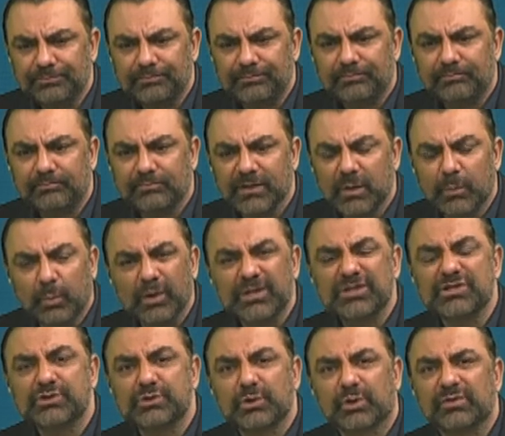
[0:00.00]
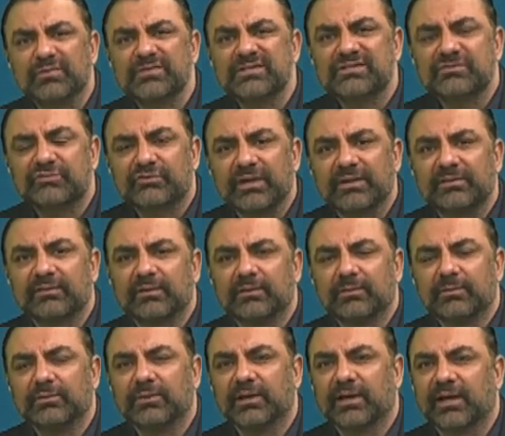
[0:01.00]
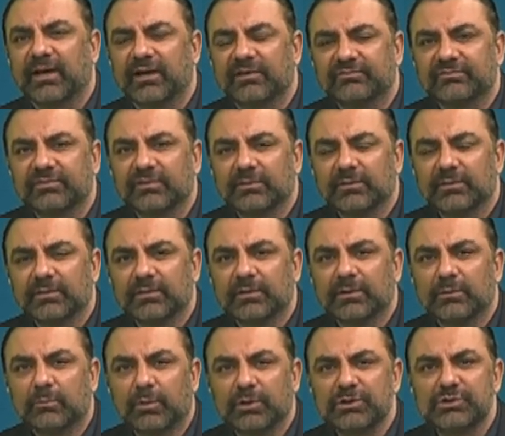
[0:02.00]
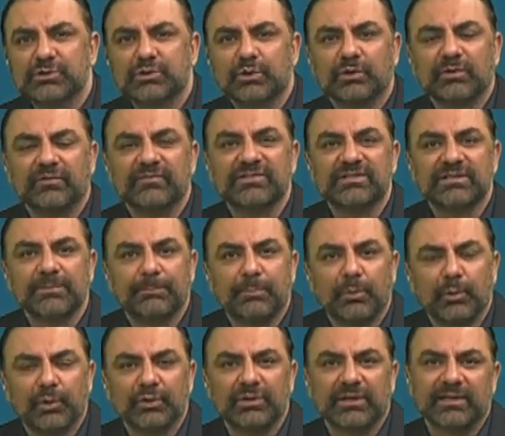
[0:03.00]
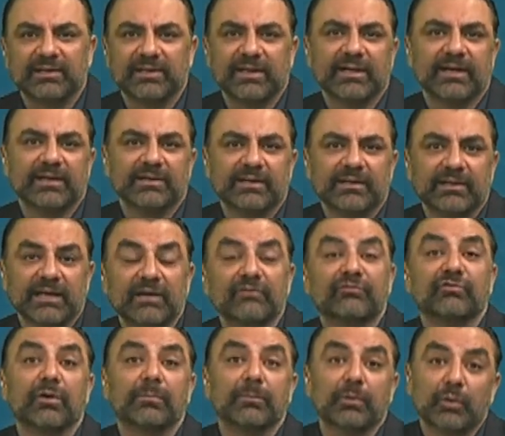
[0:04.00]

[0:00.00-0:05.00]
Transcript: What sort of strength do they have? What sort of support are they getting? And from whom?